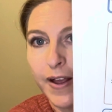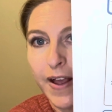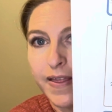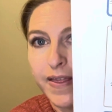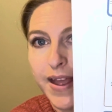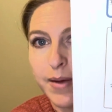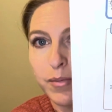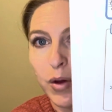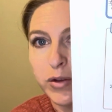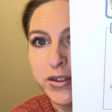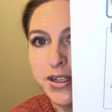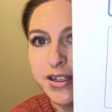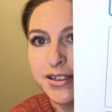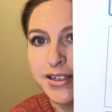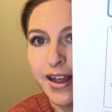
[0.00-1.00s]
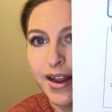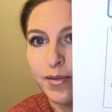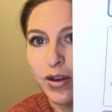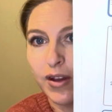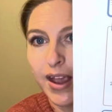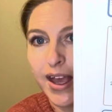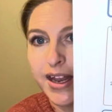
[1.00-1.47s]
And then most of the time
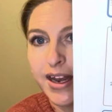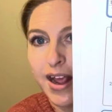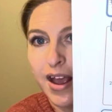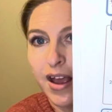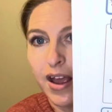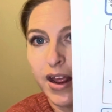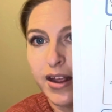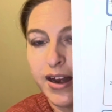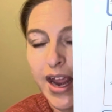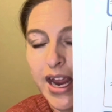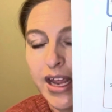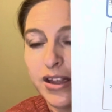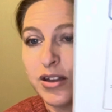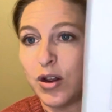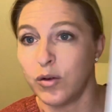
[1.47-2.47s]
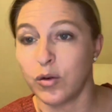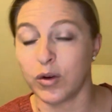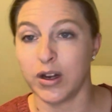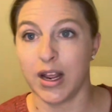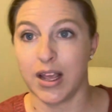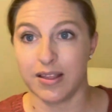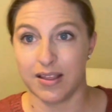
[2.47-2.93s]
you get an eighth note
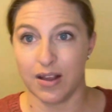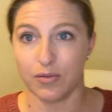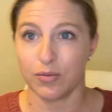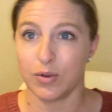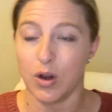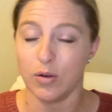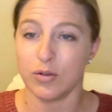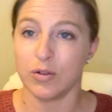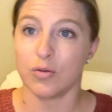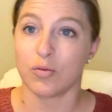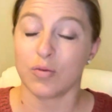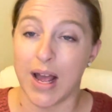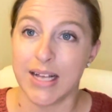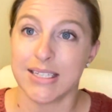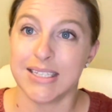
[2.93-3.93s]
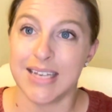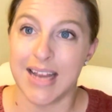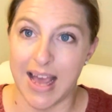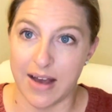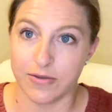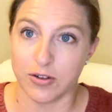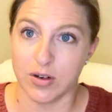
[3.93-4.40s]
or an eighth note rest
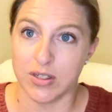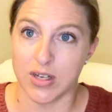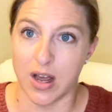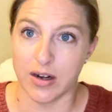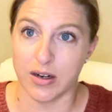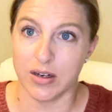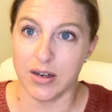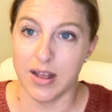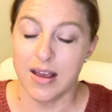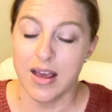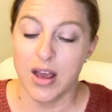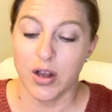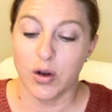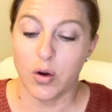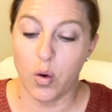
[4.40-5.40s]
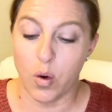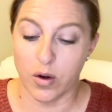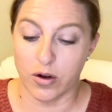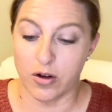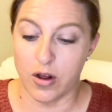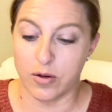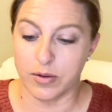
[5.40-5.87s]
after a dotted
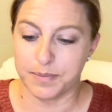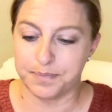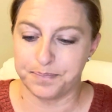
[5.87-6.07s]
quarter note.